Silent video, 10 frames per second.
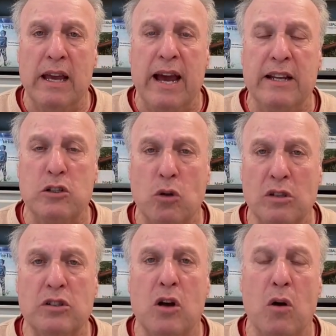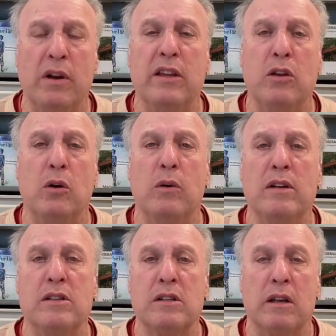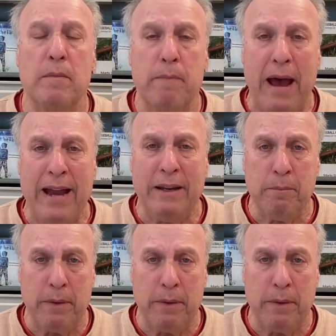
and he starts going into his bat